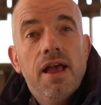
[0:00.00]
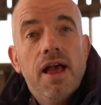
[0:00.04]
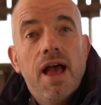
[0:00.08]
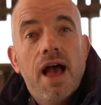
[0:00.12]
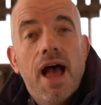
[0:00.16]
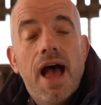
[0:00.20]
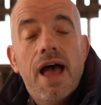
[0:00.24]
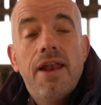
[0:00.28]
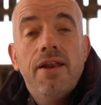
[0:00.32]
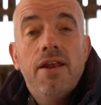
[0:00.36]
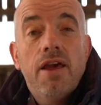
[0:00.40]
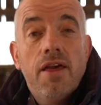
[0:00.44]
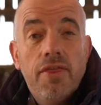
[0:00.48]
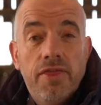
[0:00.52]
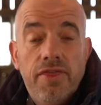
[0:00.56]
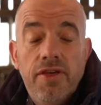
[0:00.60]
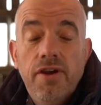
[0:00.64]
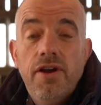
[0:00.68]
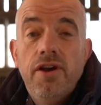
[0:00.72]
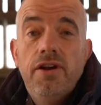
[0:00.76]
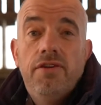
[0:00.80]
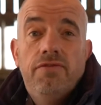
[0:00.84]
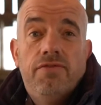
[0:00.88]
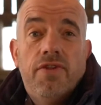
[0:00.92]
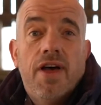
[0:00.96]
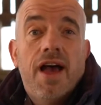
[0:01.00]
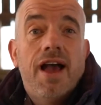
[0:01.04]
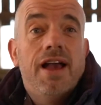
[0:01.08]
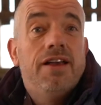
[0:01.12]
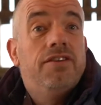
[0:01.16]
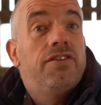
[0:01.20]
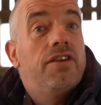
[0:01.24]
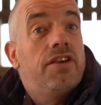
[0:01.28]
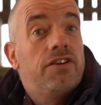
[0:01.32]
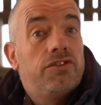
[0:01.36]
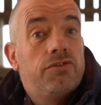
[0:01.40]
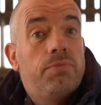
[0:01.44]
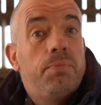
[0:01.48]
and a third of that
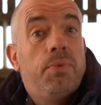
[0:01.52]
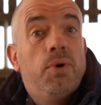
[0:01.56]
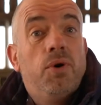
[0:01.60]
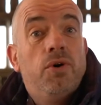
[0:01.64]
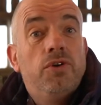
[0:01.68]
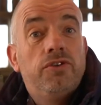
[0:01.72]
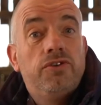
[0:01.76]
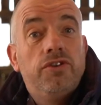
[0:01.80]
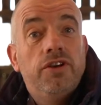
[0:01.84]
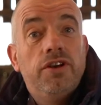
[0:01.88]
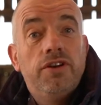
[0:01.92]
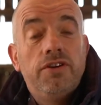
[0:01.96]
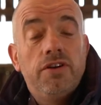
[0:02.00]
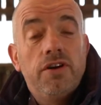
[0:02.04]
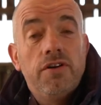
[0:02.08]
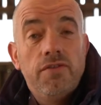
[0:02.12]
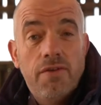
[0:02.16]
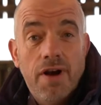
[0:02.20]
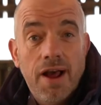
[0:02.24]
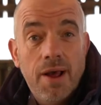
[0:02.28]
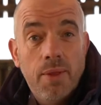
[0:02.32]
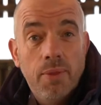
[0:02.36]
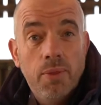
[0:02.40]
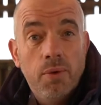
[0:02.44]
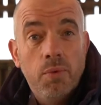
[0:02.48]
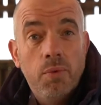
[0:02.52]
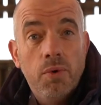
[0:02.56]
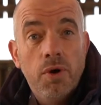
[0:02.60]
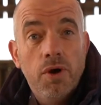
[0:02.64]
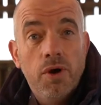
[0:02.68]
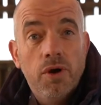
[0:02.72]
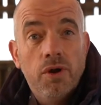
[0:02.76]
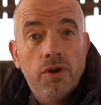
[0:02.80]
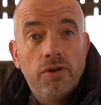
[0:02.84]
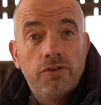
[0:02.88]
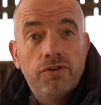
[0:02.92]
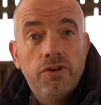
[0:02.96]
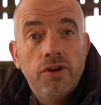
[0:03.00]
is exported around the
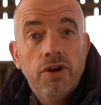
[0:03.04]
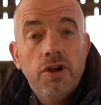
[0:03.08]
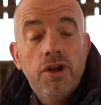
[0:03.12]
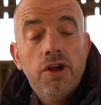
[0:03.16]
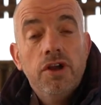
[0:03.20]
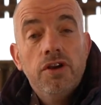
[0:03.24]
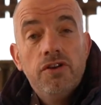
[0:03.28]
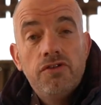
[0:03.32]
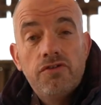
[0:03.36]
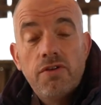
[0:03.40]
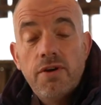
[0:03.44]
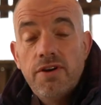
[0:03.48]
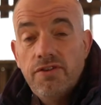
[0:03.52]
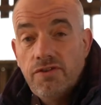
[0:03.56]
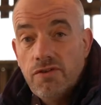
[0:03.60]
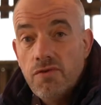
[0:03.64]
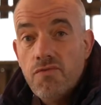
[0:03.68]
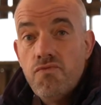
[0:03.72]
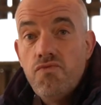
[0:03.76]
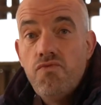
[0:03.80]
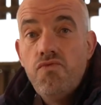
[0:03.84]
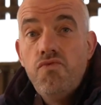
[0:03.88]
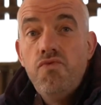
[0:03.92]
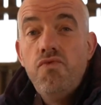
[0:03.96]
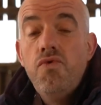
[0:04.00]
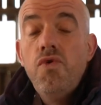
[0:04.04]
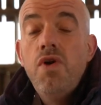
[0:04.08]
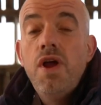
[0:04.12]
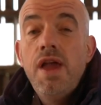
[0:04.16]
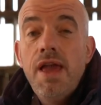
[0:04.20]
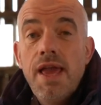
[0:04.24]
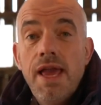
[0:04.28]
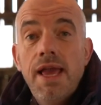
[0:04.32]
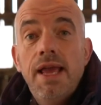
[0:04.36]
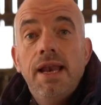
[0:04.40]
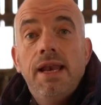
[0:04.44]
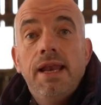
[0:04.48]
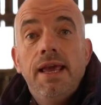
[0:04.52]
world. So it's a
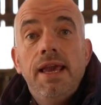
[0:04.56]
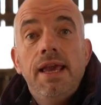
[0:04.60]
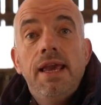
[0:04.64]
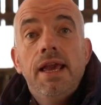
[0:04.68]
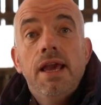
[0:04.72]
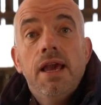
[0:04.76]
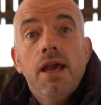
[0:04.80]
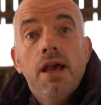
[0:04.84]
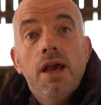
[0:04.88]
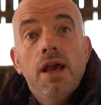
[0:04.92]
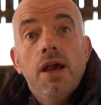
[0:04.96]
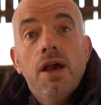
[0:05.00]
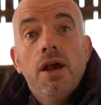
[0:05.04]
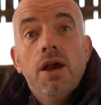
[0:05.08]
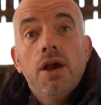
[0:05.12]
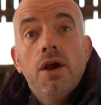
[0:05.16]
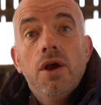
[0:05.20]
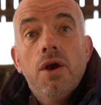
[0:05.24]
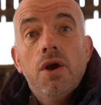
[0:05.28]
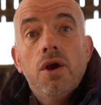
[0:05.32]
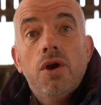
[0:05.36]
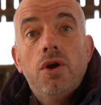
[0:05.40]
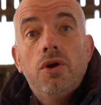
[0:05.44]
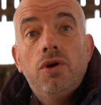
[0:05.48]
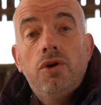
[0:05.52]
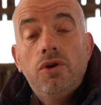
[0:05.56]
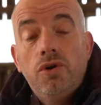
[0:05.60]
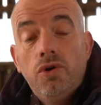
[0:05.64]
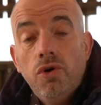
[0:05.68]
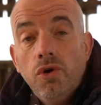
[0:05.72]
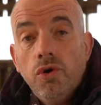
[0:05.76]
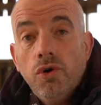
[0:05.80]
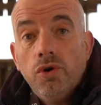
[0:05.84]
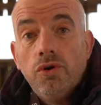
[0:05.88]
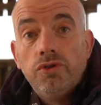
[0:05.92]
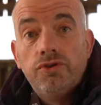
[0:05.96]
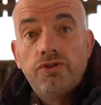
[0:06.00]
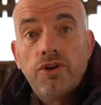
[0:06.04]
really
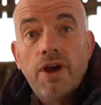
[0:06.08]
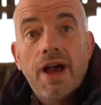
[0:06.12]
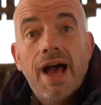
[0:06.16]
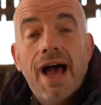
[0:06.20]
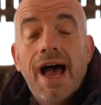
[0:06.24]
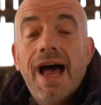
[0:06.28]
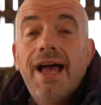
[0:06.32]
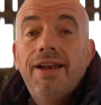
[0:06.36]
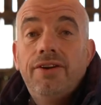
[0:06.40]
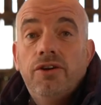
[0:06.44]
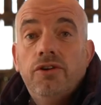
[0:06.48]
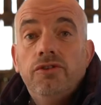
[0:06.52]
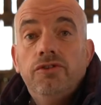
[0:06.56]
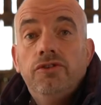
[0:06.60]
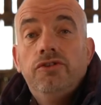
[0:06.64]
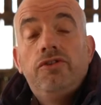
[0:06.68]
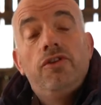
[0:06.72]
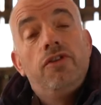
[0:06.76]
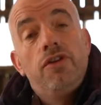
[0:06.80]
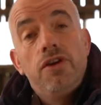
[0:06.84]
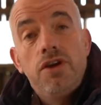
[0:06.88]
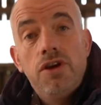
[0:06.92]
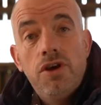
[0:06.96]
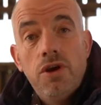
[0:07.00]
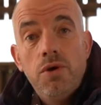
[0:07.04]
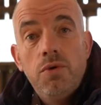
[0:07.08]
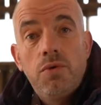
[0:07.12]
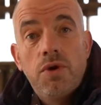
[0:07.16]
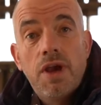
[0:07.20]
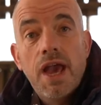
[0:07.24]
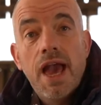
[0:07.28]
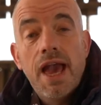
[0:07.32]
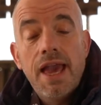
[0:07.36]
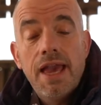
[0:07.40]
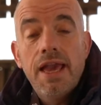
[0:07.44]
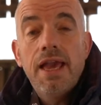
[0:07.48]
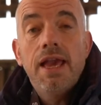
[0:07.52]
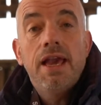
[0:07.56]
good add-on to the U
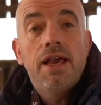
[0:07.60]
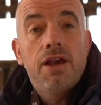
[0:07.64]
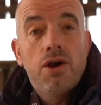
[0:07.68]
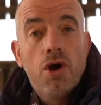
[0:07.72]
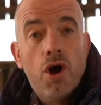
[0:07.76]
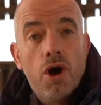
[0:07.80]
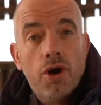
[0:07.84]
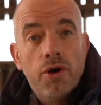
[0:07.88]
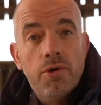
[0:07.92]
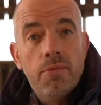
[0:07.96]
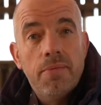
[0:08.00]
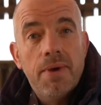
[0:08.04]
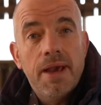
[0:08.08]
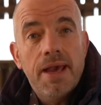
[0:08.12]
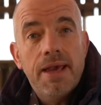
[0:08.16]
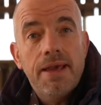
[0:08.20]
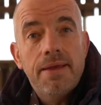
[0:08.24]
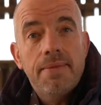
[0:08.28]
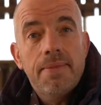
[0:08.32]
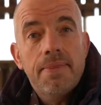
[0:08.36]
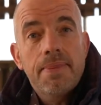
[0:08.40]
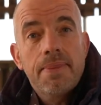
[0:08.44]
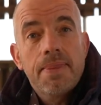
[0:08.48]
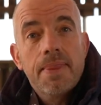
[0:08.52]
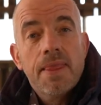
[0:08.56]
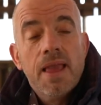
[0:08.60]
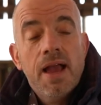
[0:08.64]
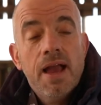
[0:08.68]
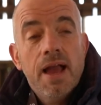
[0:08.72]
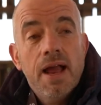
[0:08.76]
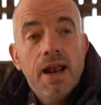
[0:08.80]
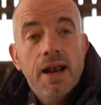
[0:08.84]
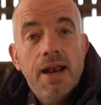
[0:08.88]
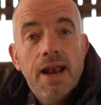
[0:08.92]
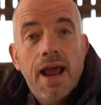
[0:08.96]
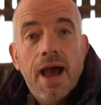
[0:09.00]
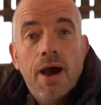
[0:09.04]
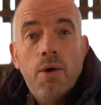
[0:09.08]
K economy.
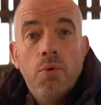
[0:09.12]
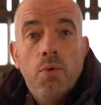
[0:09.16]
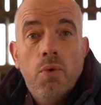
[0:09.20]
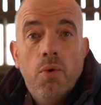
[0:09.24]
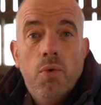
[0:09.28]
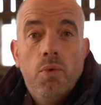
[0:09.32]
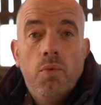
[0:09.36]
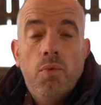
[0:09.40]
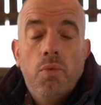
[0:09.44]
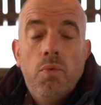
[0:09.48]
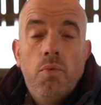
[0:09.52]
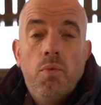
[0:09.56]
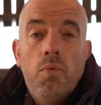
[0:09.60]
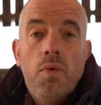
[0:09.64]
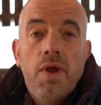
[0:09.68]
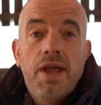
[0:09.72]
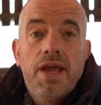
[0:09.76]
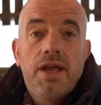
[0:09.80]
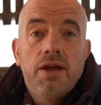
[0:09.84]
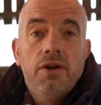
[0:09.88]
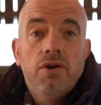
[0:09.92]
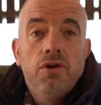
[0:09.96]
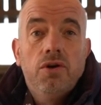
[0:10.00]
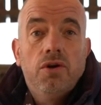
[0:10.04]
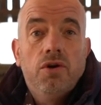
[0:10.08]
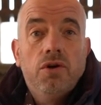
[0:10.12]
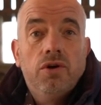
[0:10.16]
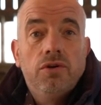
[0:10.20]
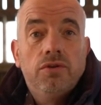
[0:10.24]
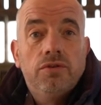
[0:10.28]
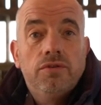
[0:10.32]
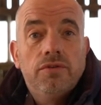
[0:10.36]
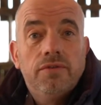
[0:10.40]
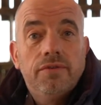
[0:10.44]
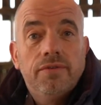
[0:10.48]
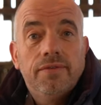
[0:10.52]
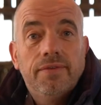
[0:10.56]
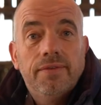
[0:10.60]
Now, we can all
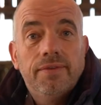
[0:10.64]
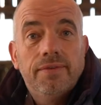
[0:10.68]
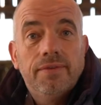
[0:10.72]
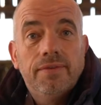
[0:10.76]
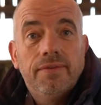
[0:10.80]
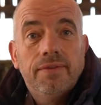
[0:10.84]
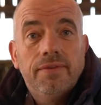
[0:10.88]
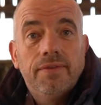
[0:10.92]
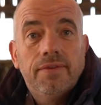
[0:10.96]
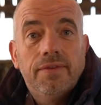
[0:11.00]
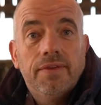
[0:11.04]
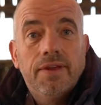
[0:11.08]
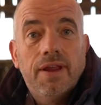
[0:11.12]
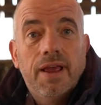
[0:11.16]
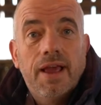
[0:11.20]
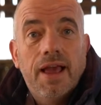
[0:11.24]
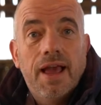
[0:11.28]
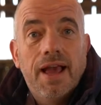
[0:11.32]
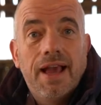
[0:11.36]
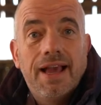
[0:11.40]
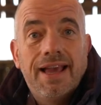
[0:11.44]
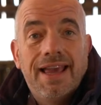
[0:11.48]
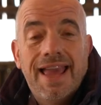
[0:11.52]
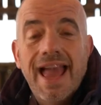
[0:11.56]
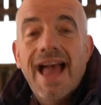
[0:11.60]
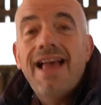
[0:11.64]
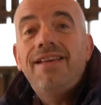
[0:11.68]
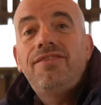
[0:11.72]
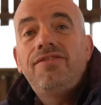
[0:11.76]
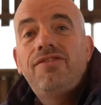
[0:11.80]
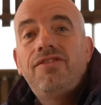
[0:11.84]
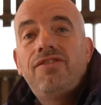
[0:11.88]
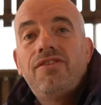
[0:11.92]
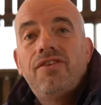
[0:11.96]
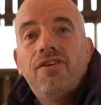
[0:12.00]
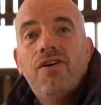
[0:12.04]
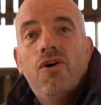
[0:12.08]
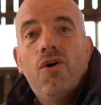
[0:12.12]

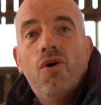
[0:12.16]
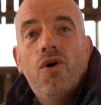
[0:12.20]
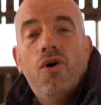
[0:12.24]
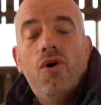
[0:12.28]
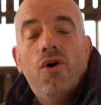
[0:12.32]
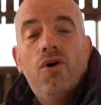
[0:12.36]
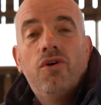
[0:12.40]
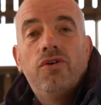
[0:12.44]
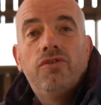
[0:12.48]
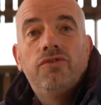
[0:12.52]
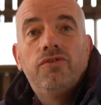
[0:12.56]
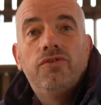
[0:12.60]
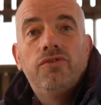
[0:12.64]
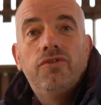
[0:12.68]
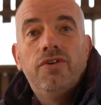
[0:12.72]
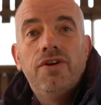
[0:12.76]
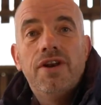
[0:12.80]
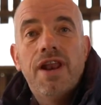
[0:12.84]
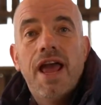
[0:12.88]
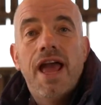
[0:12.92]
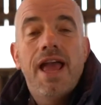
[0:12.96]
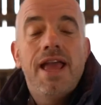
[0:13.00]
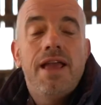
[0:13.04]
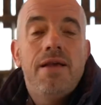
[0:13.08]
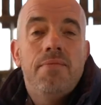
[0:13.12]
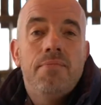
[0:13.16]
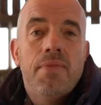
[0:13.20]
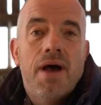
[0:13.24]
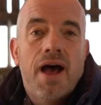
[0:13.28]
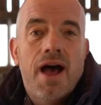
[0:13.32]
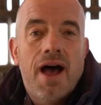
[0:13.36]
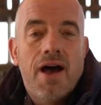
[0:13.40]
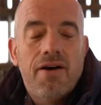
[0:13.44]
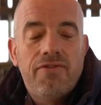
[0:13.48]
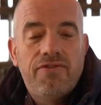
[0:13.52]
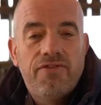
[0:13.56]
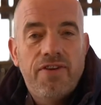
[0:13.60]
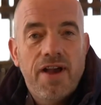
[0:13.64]
guess or name
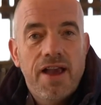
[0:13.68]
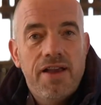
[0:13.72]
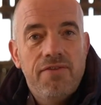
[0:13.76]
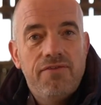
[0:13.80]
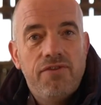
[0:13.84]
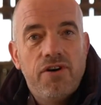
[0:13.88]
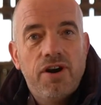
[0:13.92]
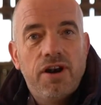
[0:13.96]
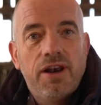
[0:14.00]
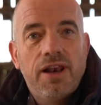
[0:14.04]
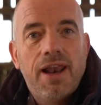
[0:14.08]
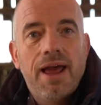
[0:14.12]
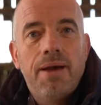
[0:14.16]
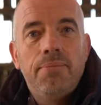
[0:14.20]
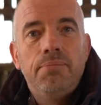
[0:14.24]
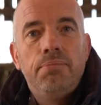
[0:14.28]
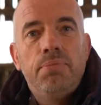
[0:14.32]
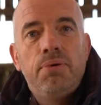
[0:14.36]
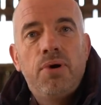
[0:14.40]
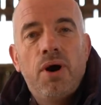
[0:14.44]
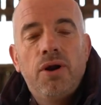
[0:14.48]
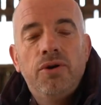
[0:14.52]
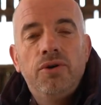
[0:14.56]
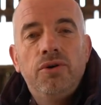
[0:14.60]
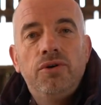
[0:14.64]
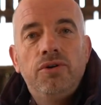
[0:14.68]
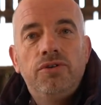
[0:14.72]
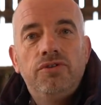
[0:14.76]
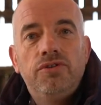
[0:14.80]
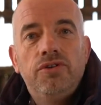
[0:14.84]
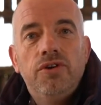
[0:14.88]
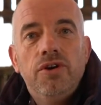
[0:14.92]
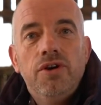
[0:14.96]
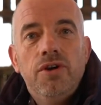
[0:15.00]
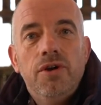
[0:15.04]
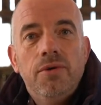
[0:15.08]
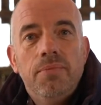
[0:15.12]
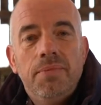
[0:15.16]
our favourite lamb product,
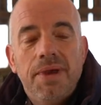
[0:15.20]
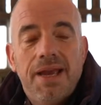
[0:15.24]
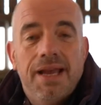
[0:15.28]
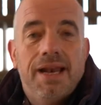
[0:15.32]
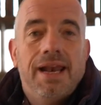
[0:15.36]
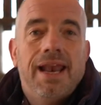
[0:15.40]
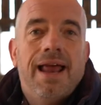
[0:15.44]
be it